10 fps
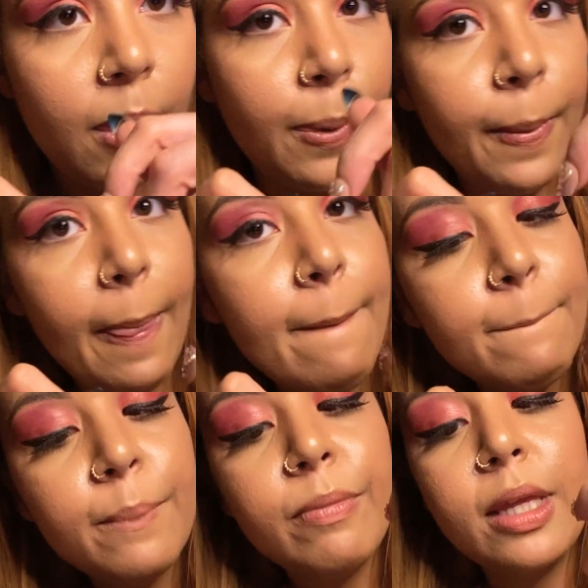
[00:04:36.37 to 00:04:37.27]
um,
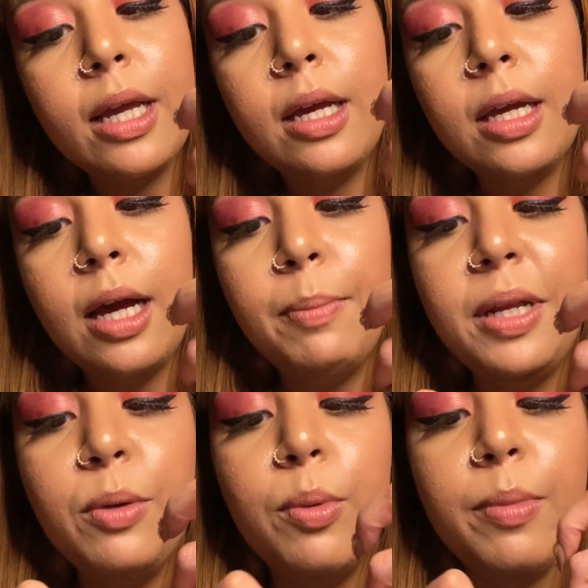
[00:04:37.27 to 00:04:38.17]
I
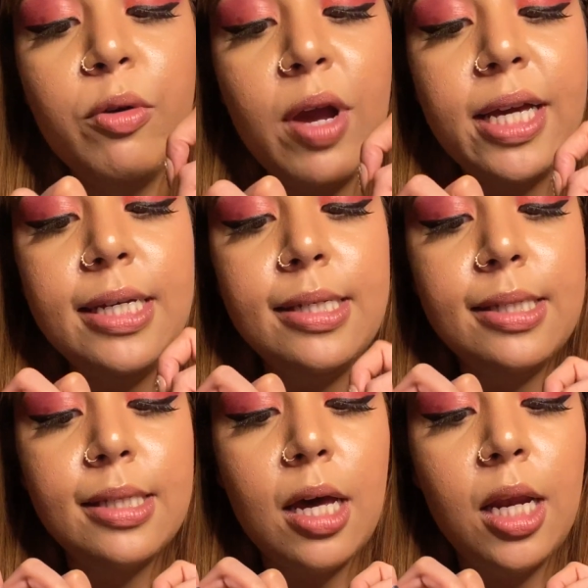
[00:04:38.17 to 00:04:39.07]
played with
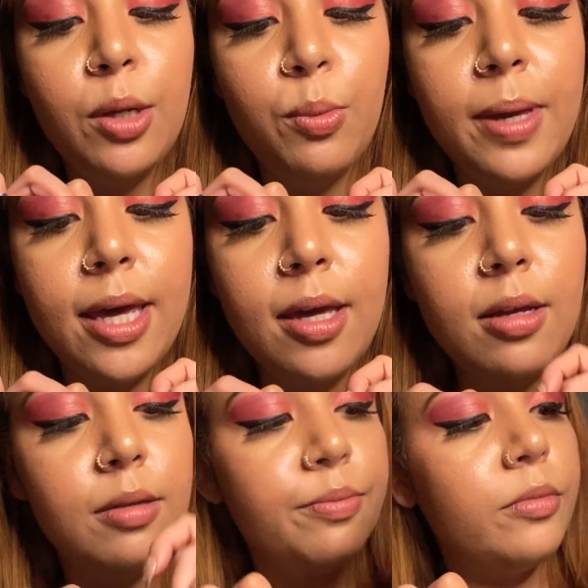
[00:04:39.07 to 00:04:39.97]
McGregor's a little
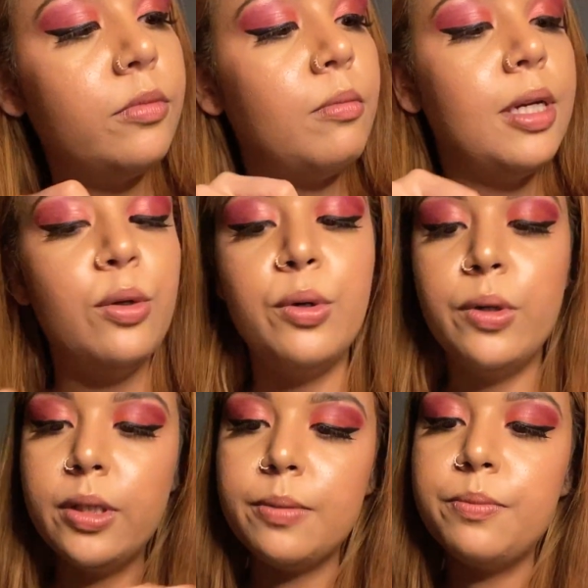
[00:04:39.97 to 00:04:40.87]
bit, my
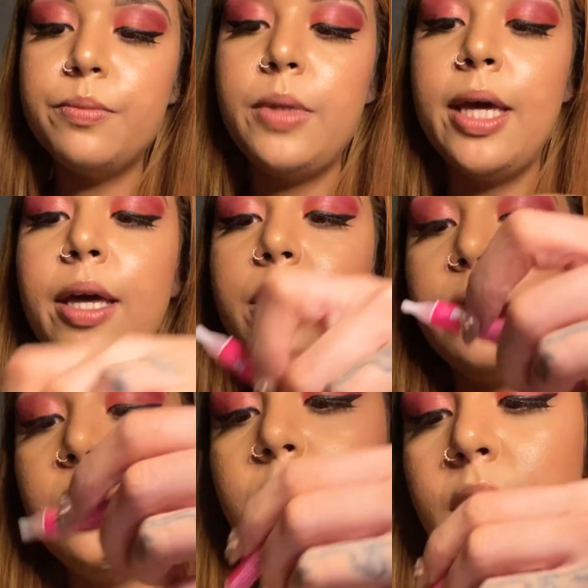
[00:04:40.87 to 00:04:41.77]
dog. And
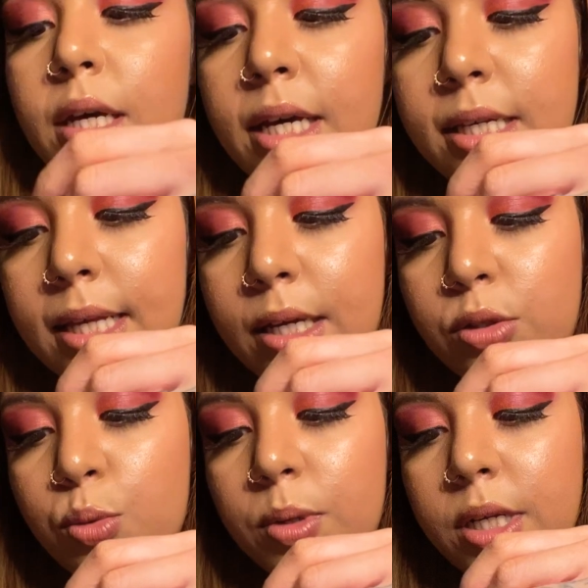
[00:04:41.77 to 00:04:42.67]
he's like
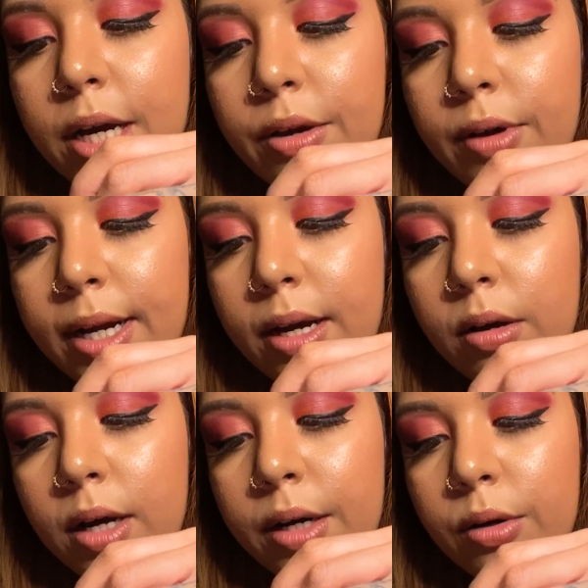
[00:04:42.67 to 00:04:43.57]
super tired right
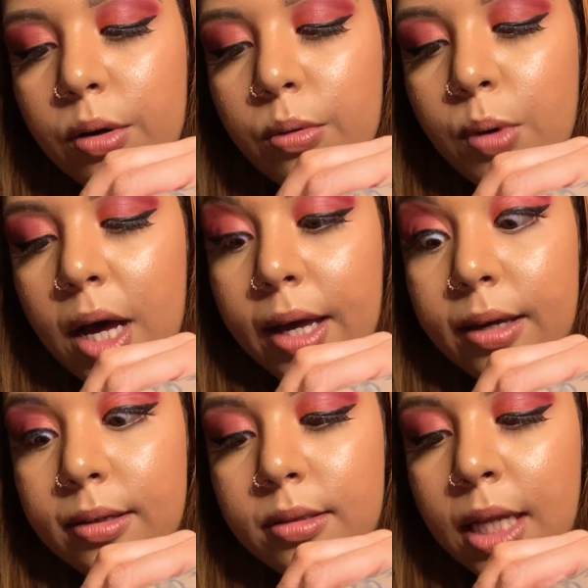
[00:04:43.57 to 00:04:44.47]
now. I don't know why.
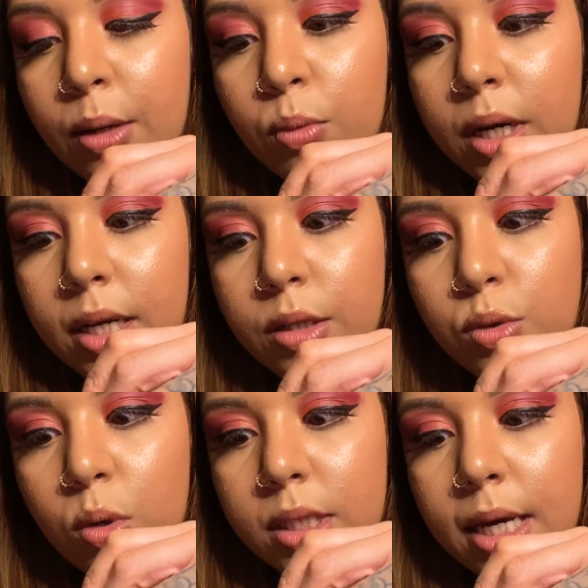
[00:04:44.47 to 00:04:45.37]
Like, what did he
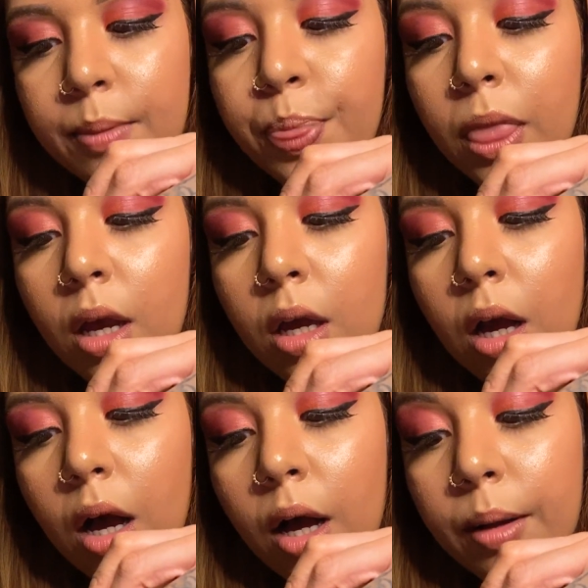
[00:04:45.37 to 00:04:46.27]
do all day?
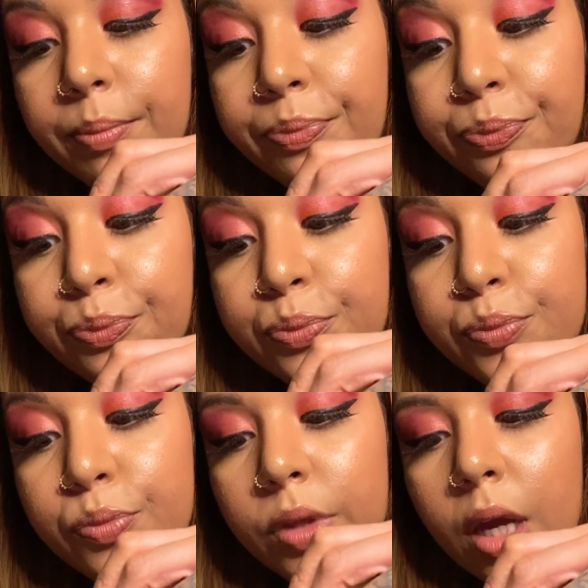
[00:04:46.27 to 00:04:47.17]
Um,
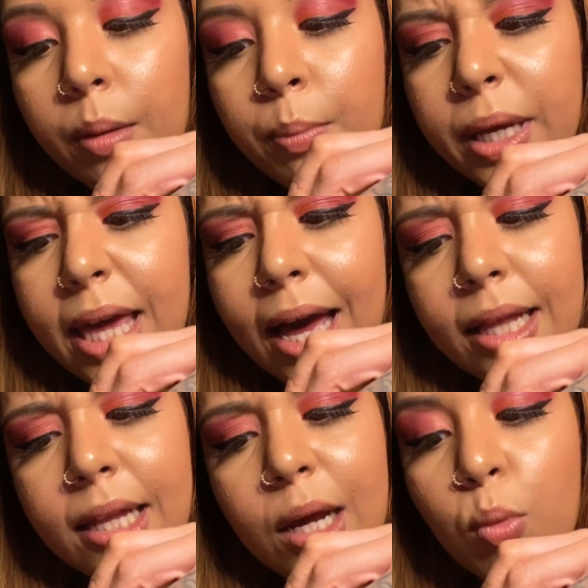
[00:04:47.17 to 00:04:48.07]
but yeah
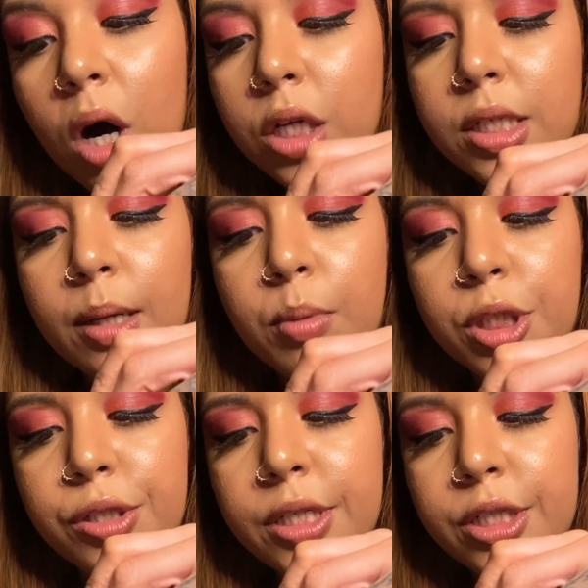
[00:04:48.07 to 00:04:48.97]
and then i washed like a
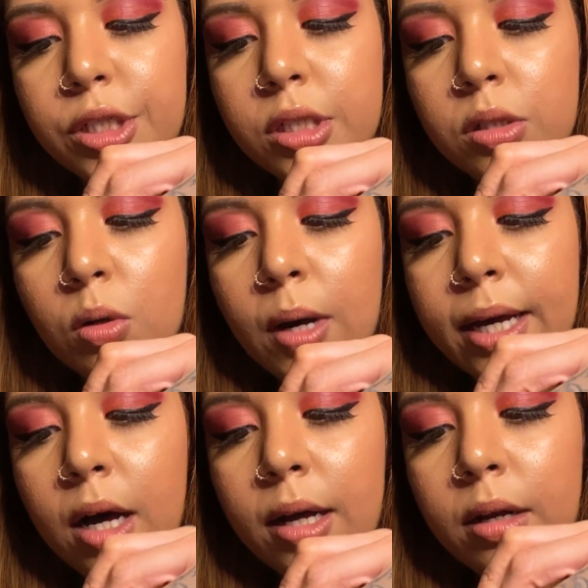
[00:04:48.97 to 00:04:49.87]
bunch of dishes so i
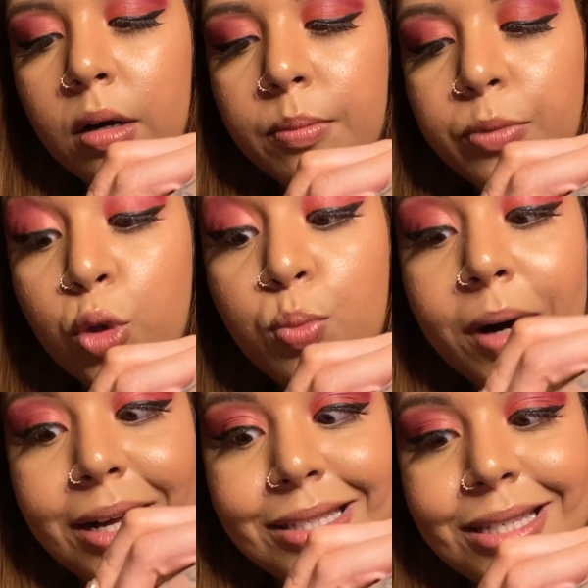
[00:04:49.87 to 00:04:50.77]
got um new
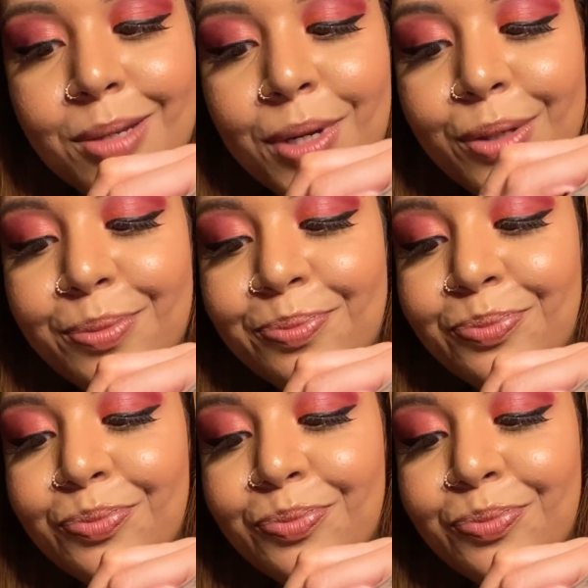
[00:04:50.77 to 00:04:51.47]
pots in the mail